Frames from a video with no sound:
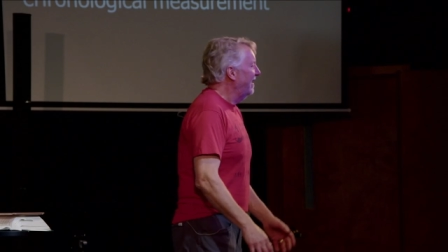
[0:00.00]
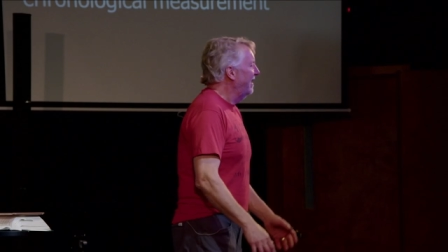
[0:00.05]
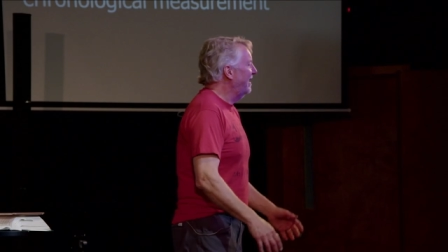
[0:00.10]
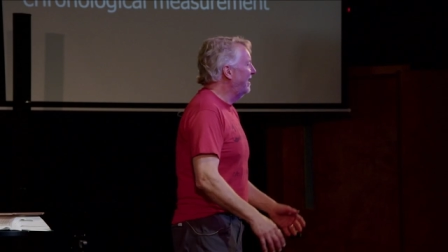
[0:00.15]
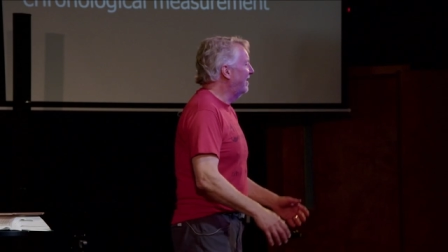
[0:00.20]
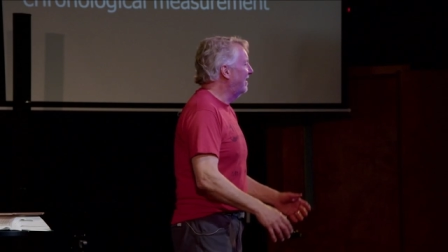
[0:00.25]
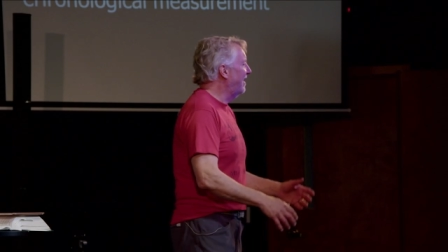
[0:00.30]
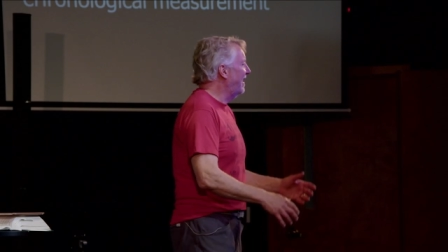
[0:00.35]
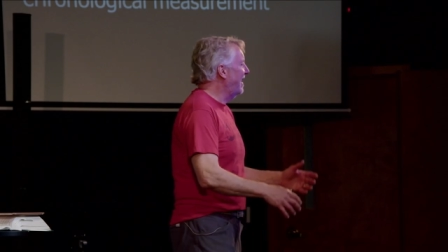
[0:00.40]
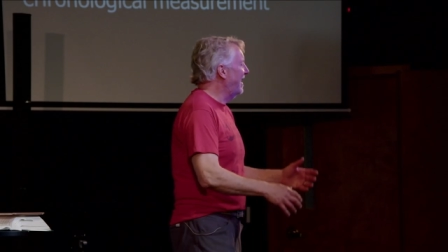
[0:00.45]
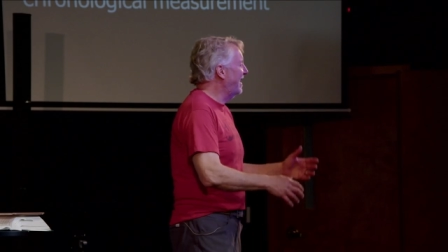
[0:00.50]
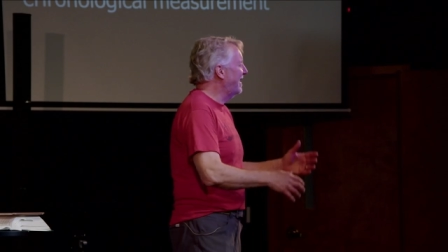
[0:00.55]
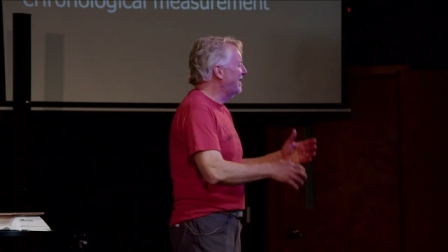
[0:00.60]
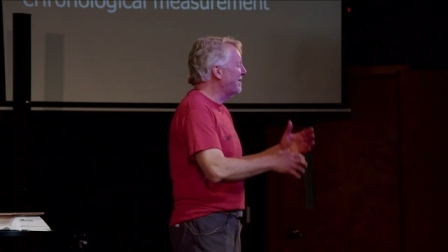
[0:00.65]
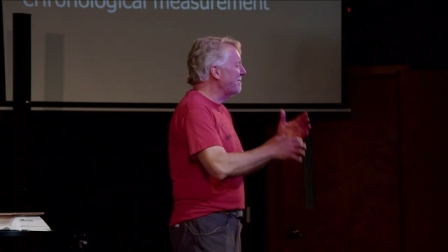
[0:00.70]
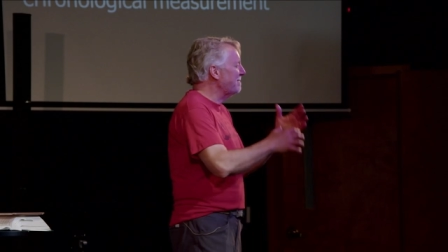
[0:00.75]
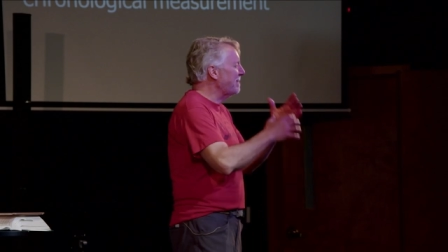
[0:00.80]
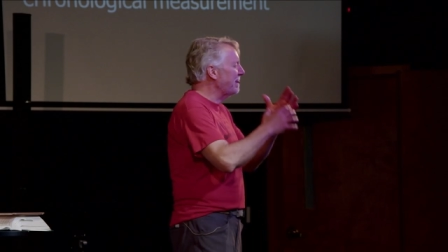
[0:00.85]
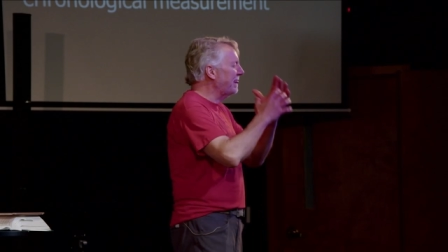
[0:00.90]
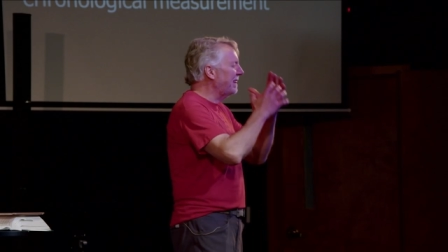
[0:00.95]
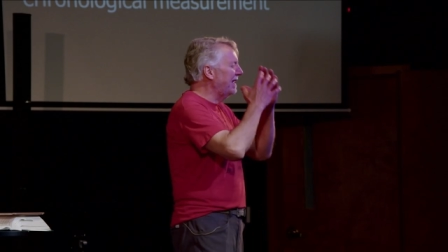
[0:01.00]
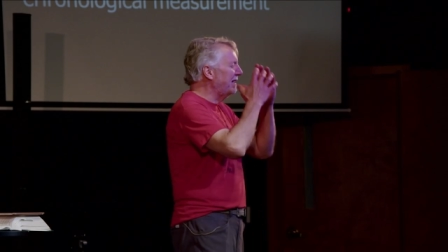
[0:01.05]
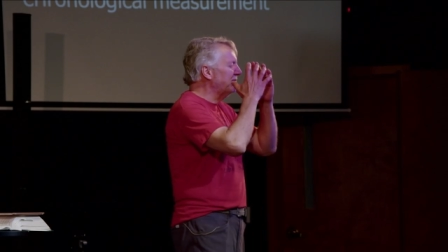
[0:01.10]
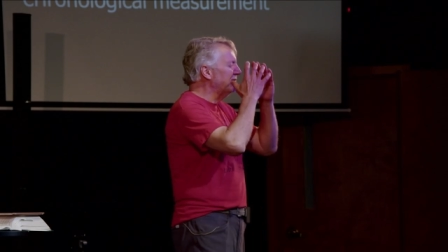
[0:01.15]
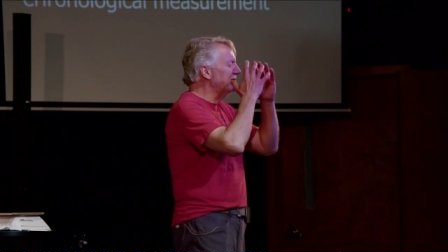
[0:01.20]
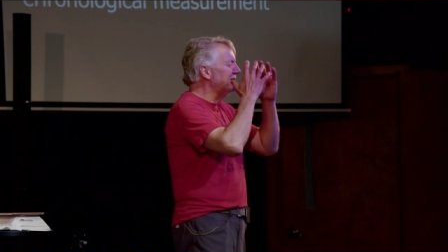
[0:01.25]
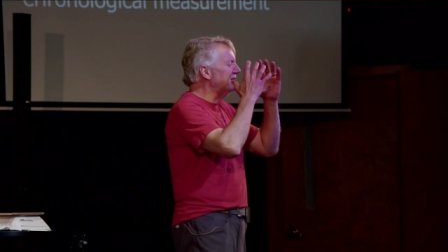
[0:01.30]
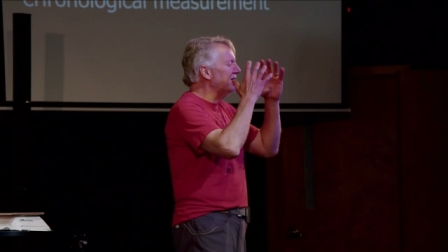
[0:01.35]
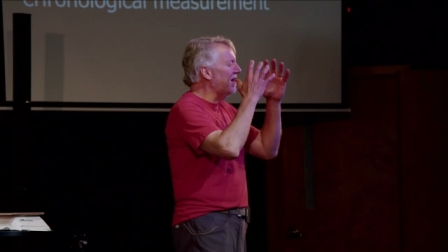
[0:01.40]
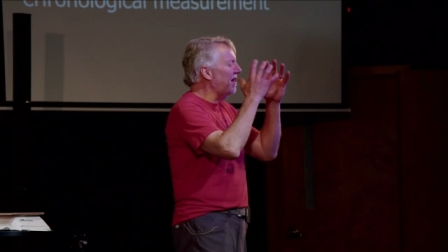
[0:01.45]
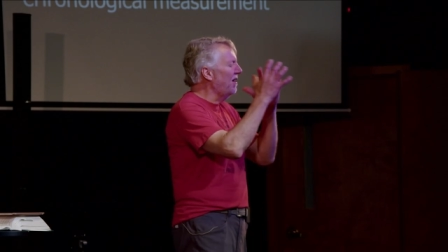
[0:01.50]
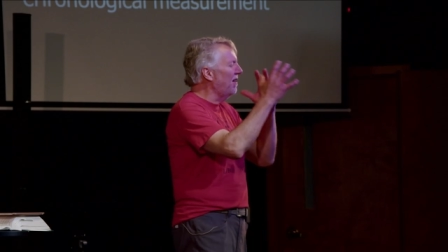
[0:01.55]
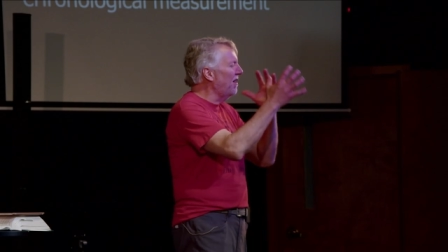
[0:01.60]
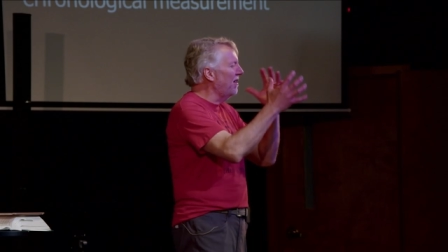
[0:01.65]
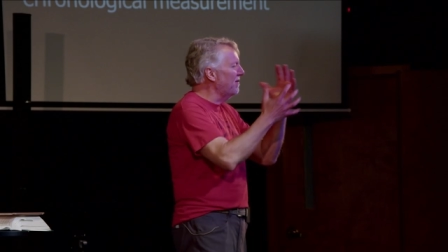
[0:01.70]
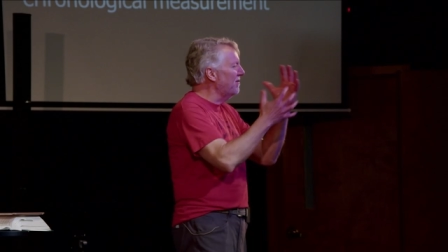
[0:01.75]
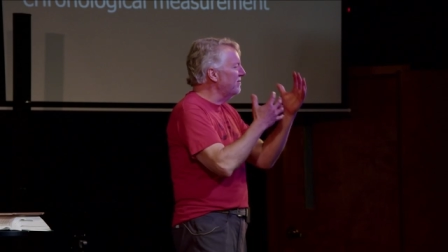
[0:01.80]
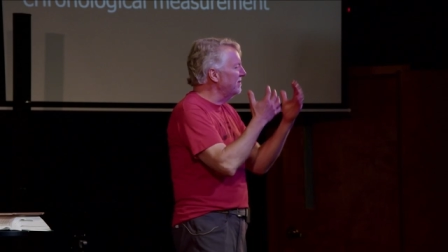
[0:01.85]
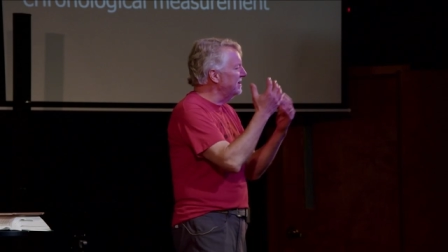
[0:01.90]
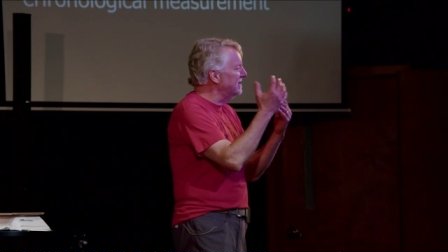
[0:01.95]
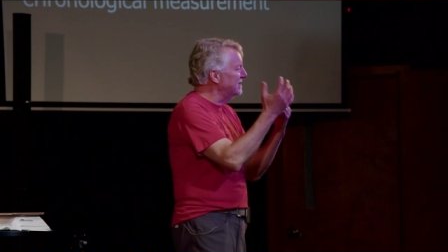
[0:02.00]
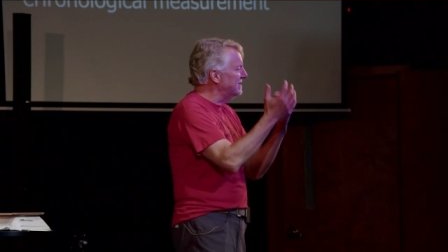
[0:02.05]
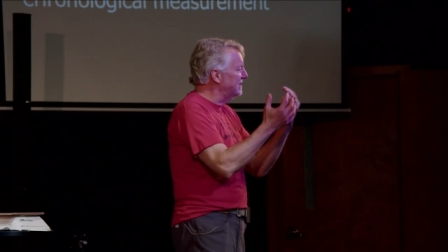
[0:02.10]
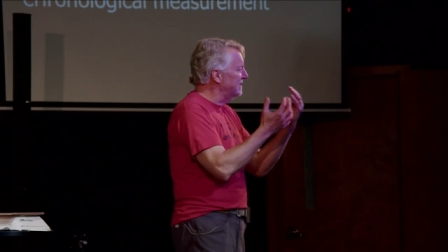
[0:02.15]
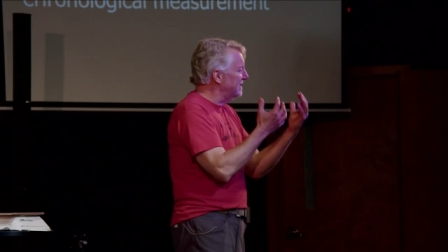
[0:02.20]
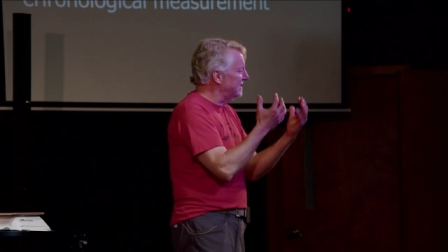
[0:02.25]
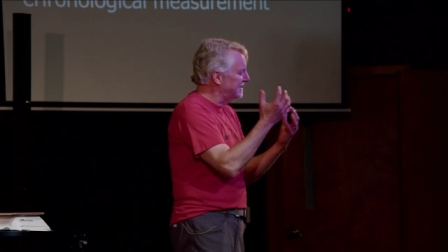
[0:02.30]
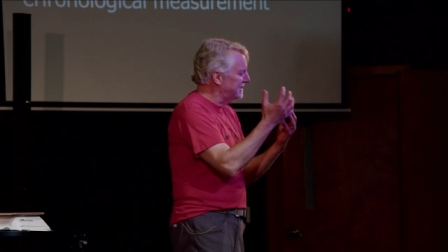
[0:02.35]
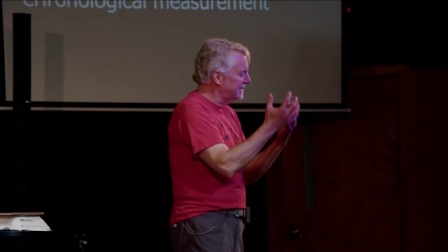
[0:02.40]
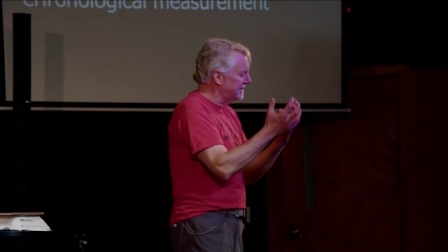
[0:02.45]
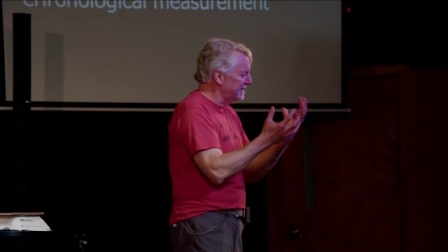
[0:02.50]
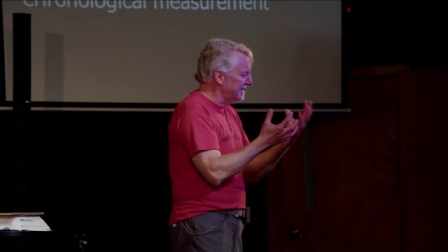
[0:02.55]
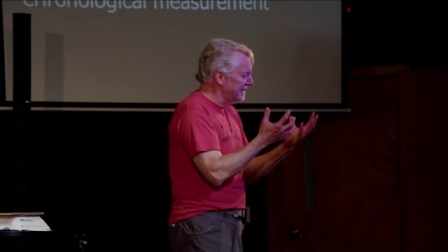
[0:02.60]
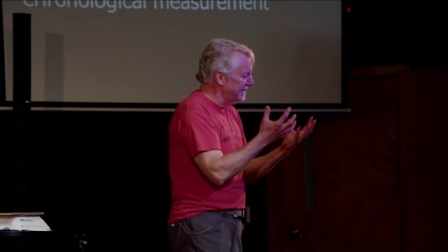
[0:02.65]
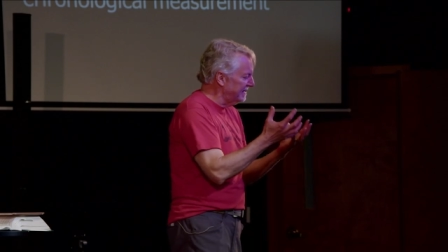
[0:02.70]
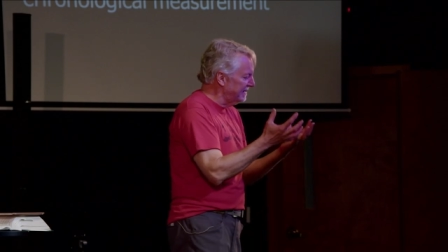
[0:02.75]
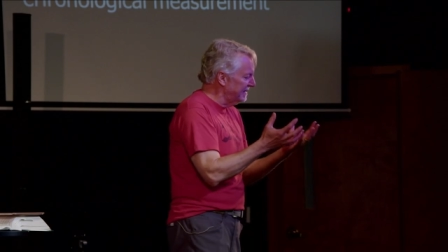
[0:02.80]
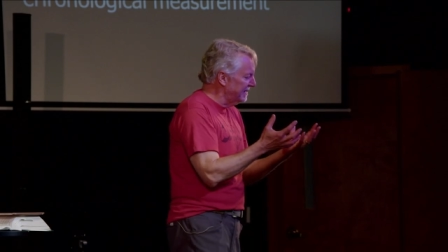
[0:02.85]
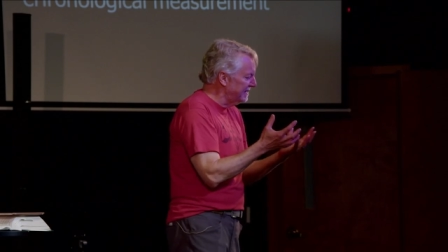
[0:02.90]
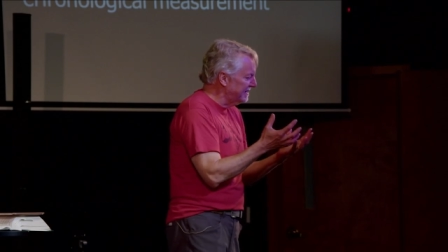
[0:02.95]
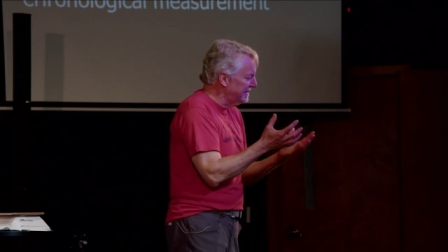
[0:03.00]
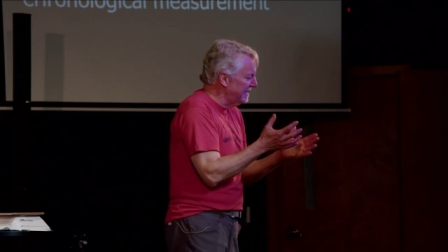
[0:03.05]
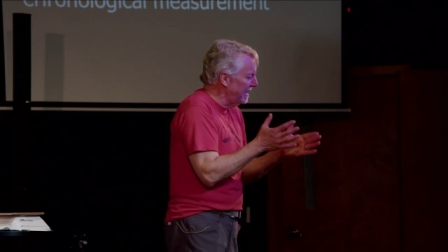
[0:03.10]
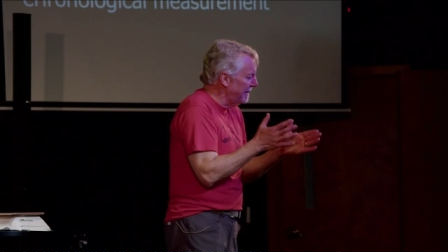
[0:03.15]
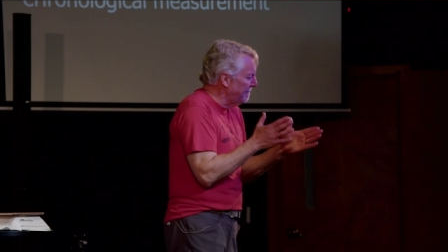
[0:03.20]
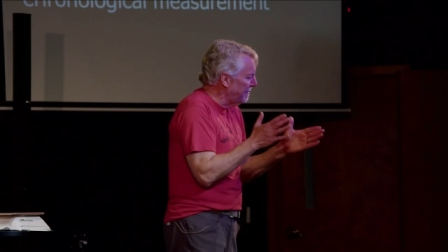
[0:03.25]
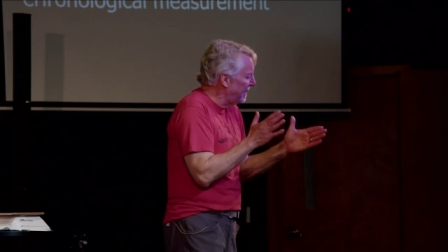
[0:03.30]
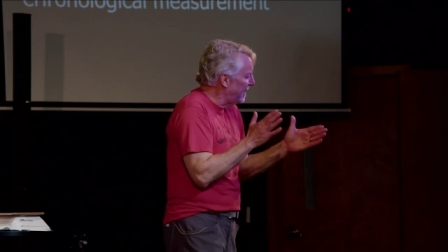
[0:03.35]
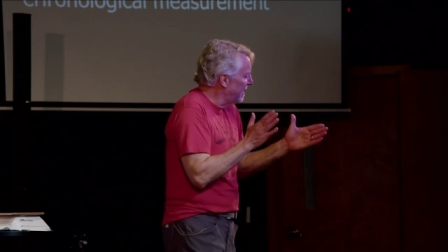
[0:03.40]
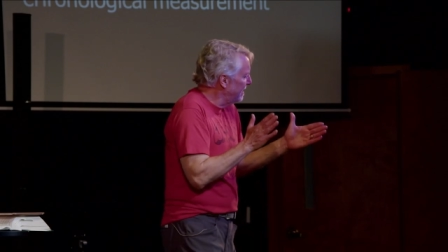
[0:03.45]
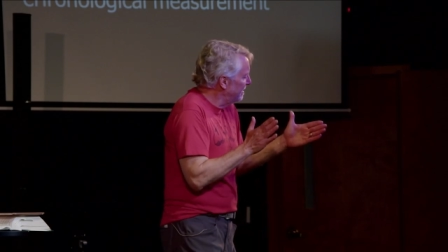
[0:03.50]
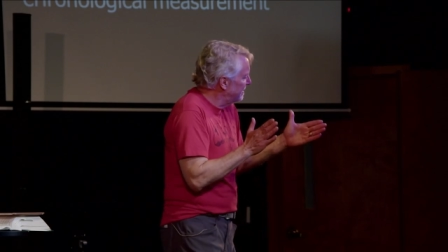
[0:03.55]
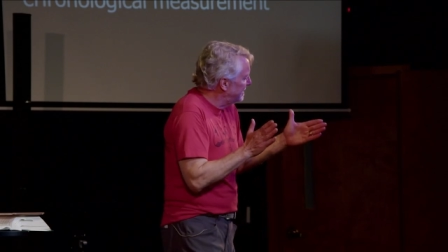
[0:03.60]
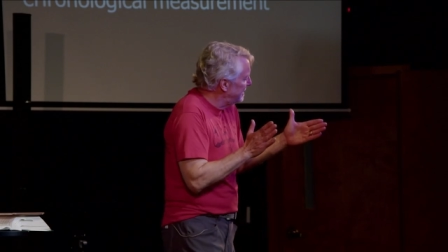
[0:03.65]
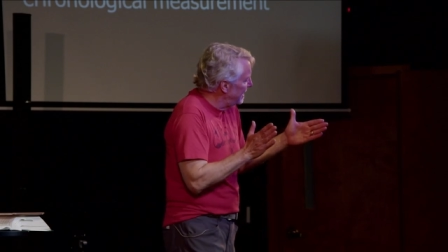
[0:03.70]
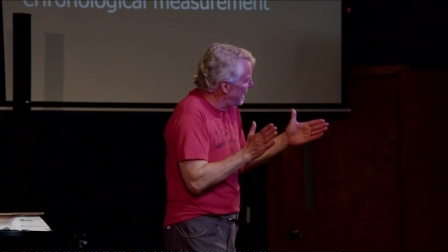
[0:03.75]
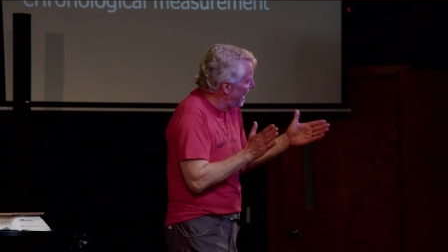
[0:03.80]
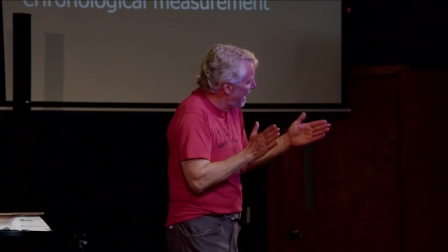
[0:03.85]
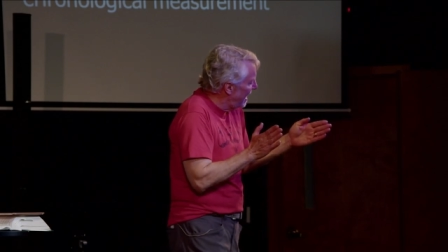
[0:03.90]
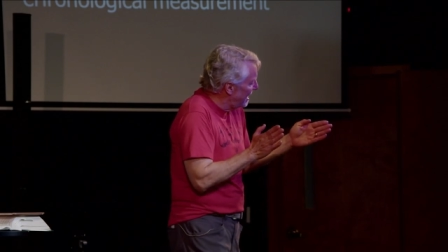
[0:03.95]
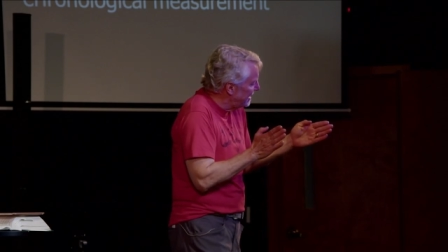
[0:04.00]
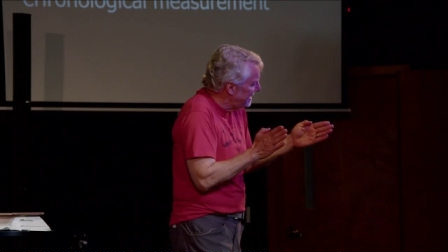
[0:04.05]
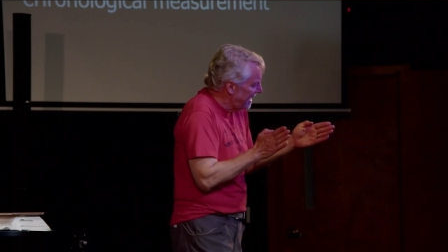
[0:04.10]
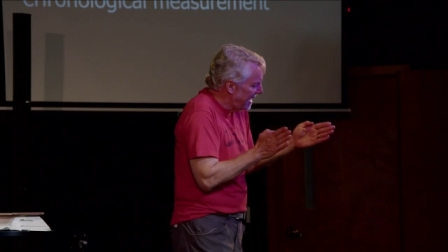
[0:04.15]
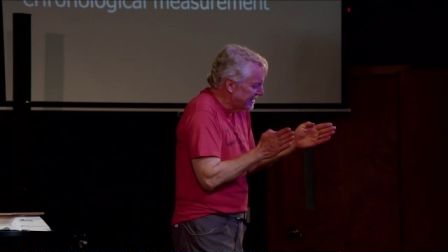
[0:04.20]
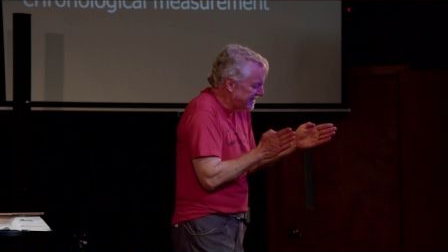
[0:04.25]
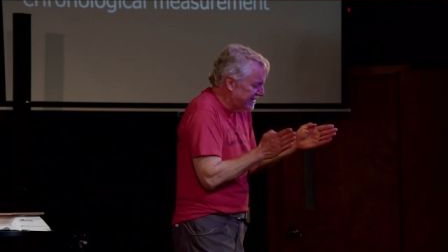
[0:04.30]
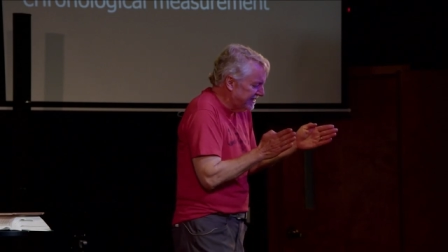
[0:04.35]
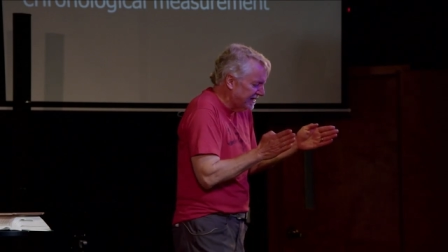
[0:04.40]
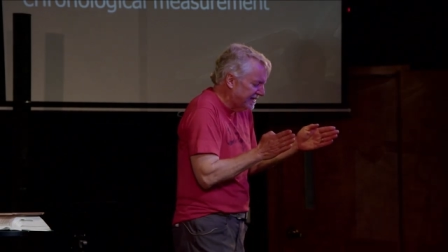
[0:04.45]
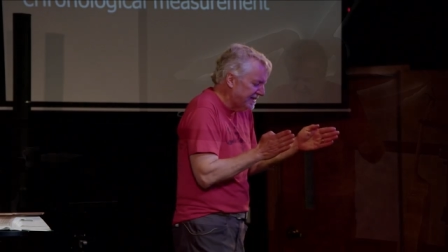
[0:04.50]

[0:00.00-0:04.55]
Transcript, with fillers: You know, and it was always this, this thing. But you see, as, as the